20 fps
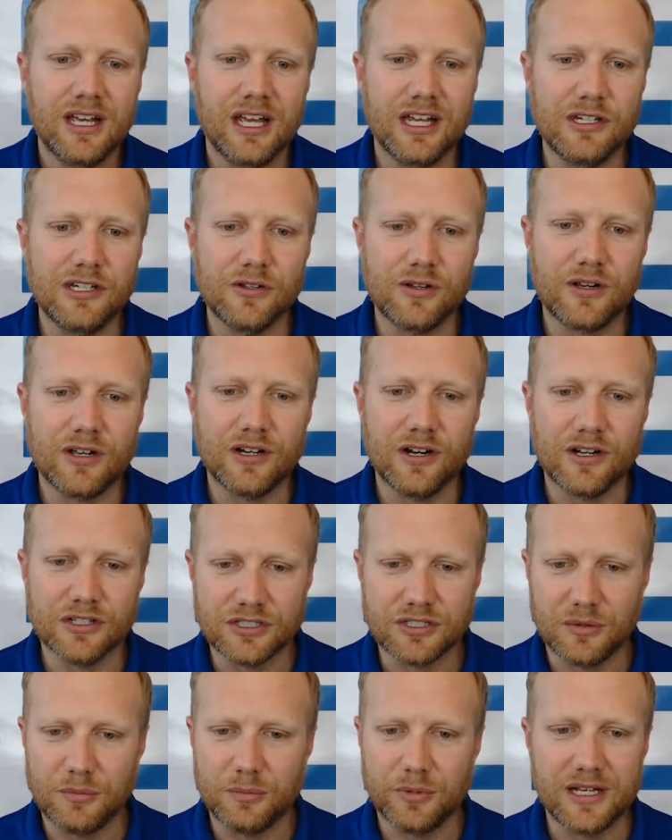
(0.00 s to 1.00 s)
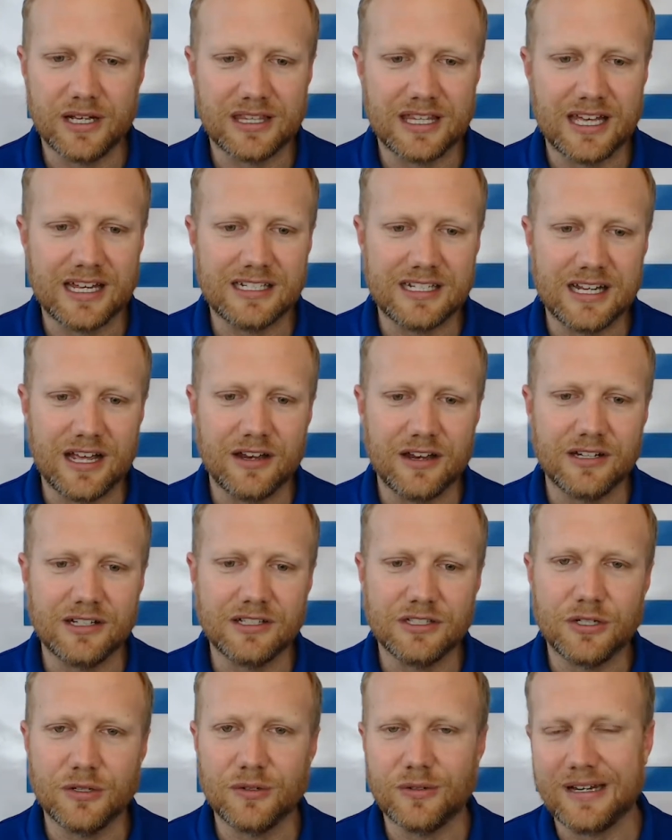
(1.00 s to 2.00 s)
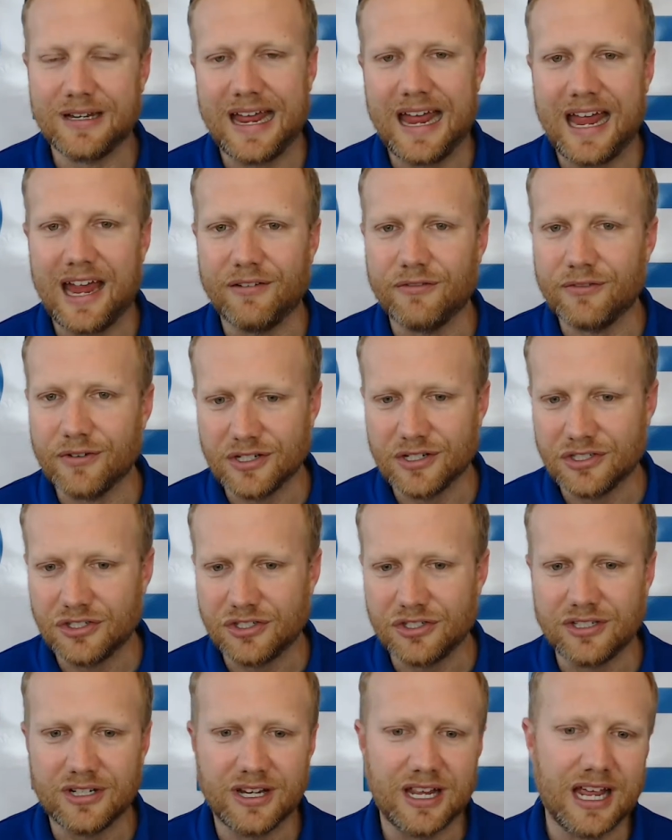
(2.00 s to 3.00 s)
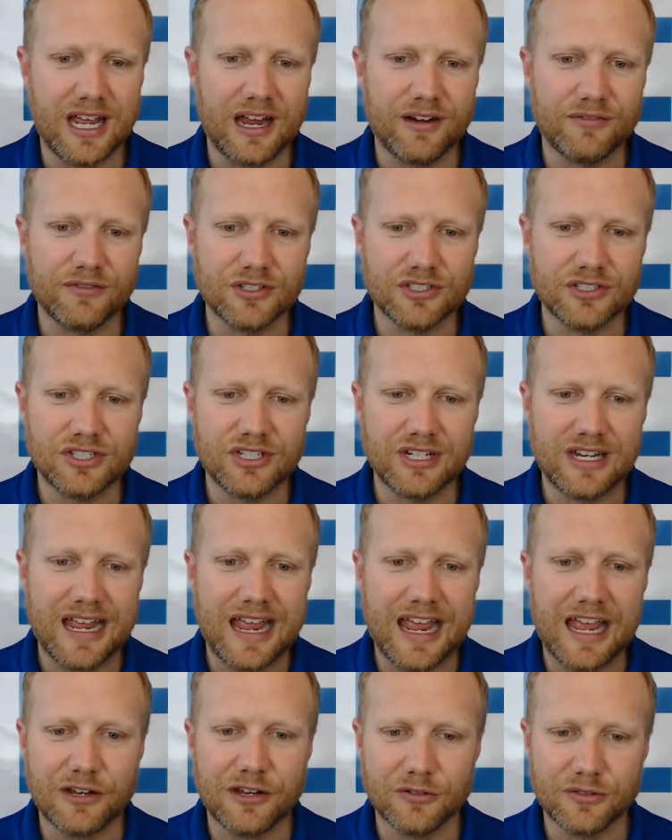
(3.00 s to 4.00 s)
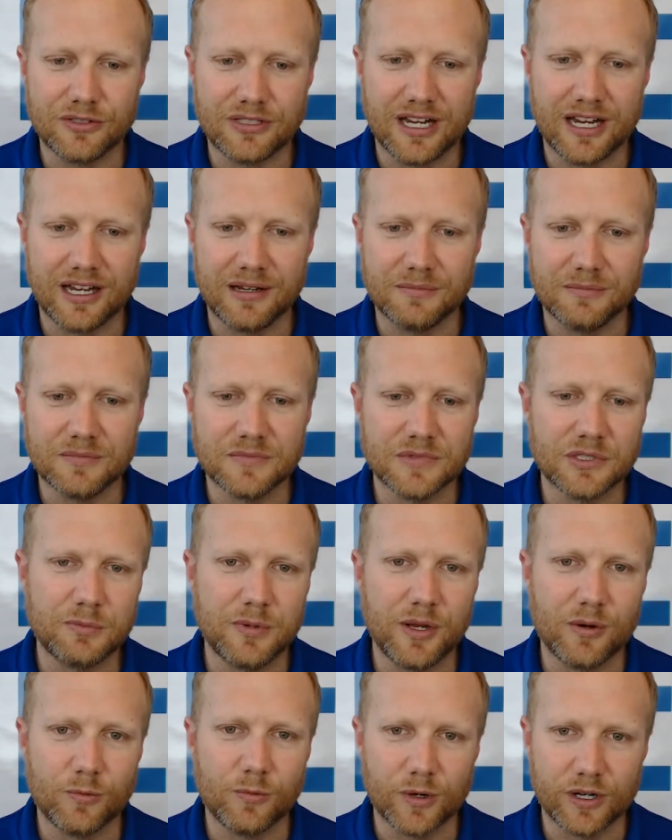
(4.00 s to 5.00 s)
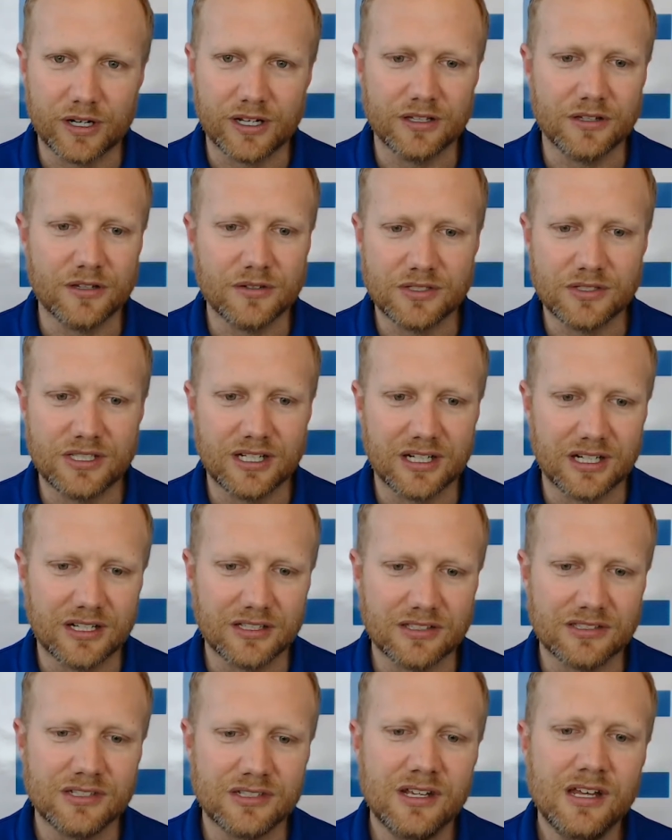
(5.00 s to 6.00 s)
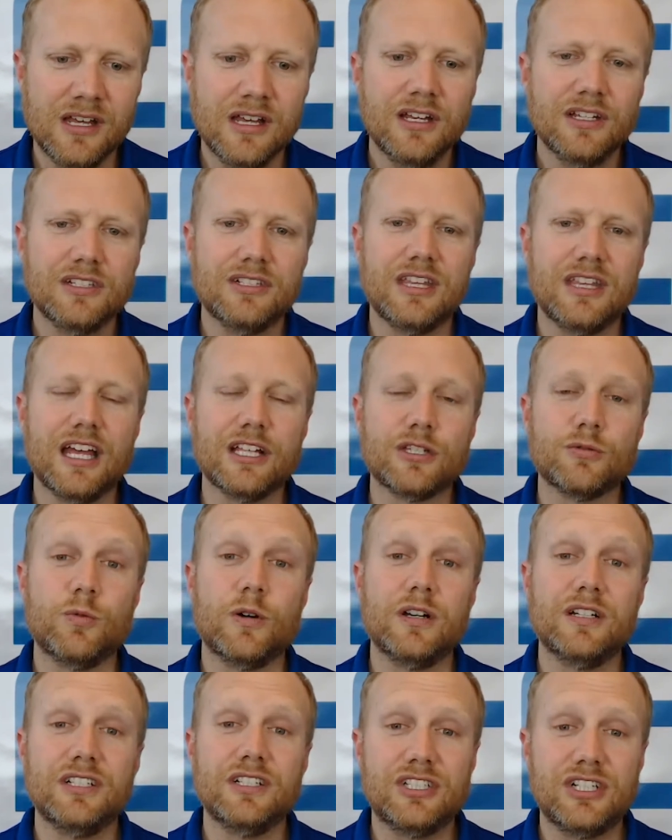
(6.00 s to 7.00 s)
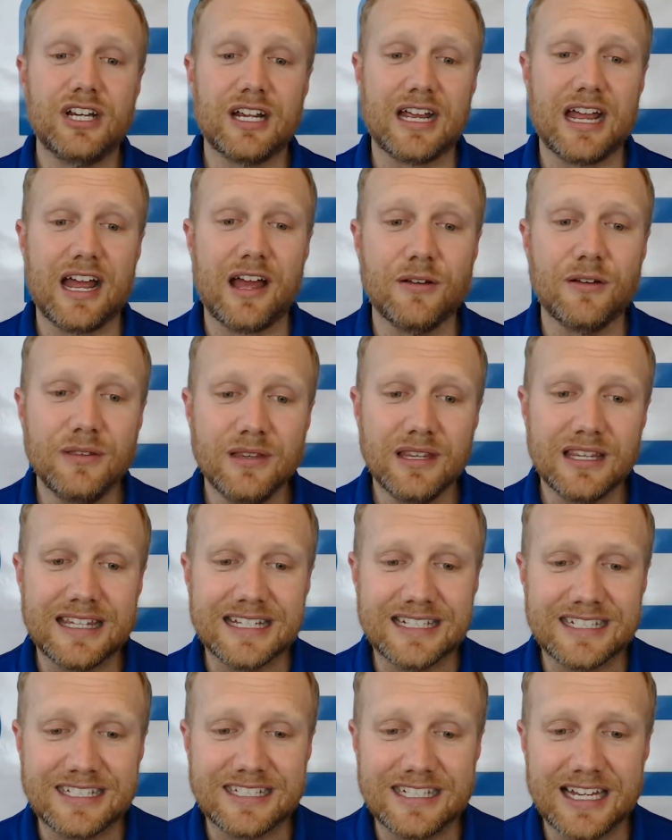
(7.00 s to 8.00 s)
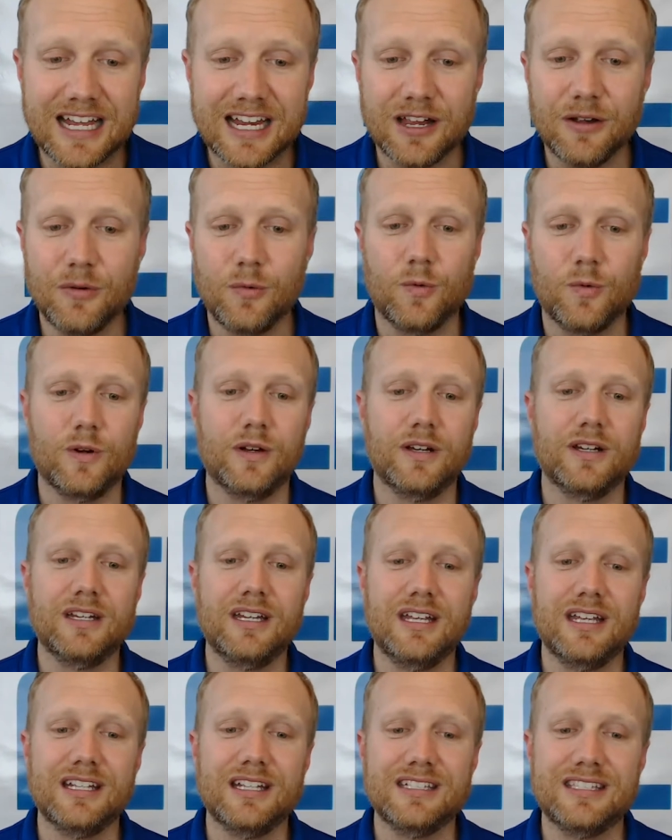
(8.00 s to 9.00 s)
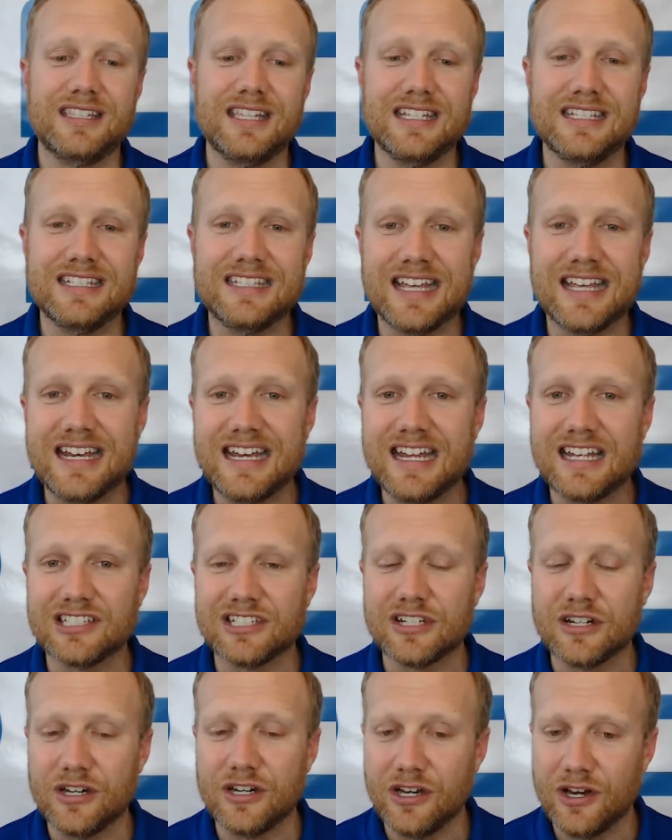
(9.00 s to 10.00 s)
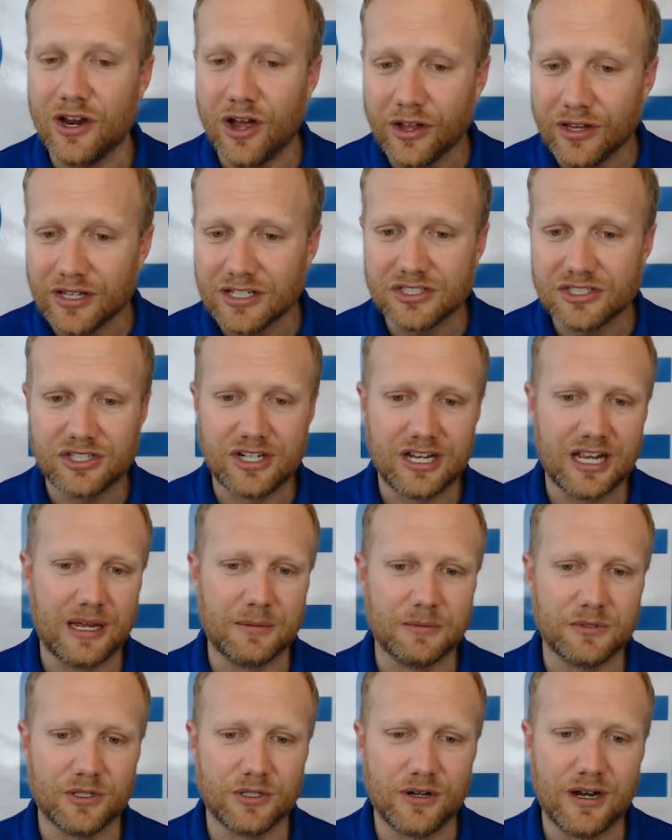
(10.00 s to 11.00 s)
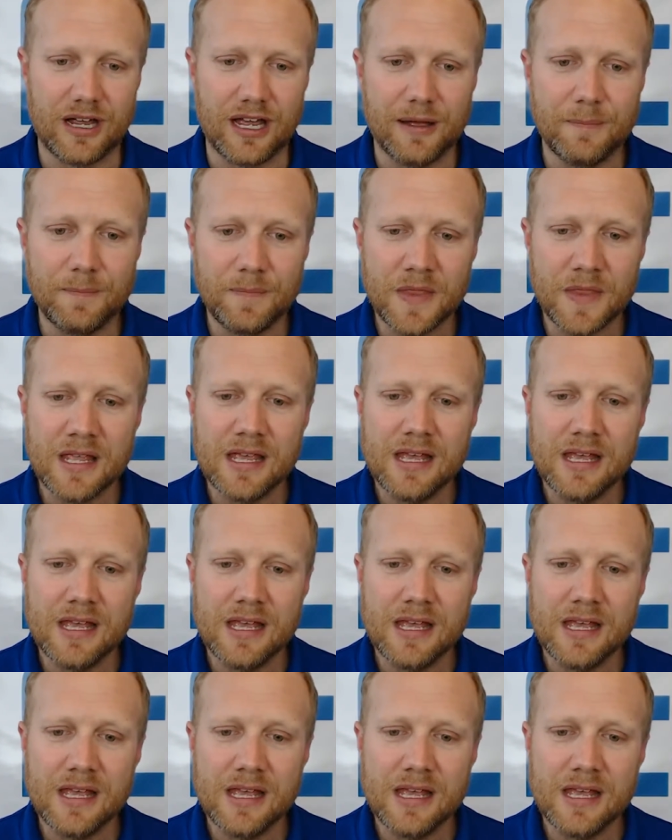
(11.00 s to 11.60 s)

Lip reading: And you can also break that down into an average handle time spent working those tickets. So that's one to check out. The second one is the Zendesk Knowledge Capture app.